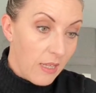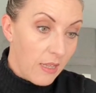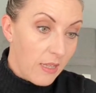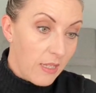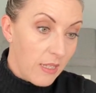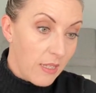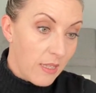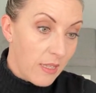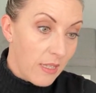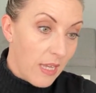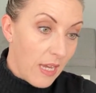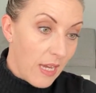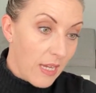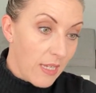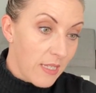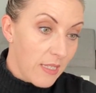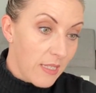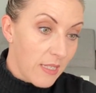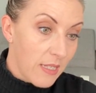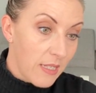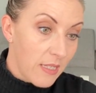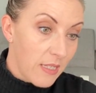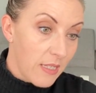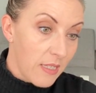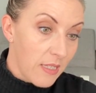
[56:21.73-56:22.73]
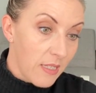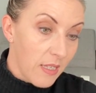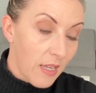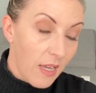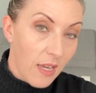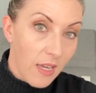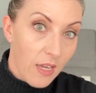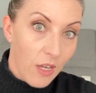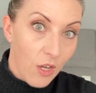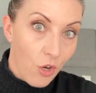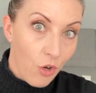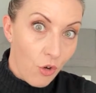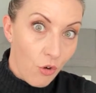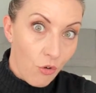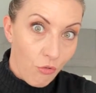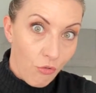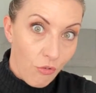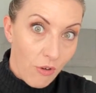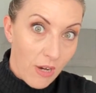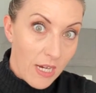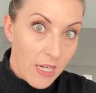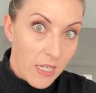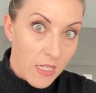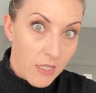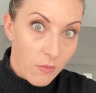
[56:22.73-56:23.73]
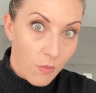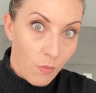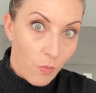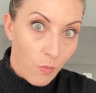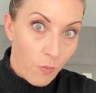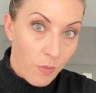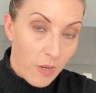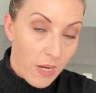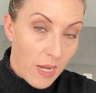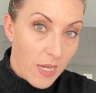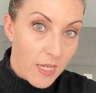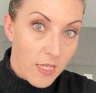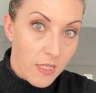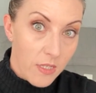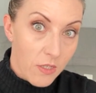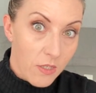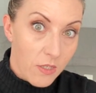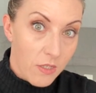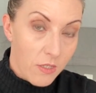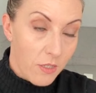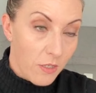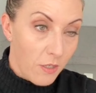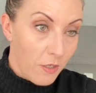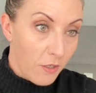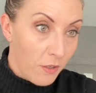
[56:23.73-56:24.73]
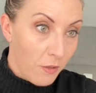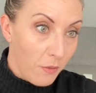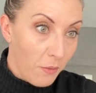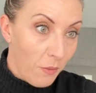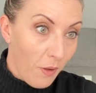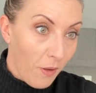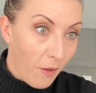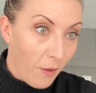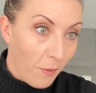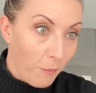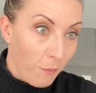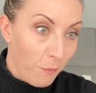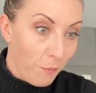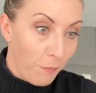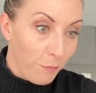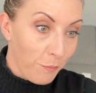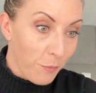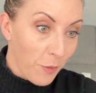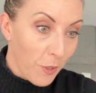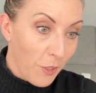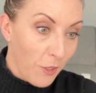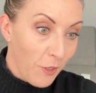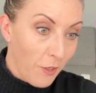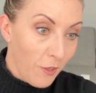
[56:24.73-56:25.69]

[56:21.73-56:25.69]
that, yes, this is a great place to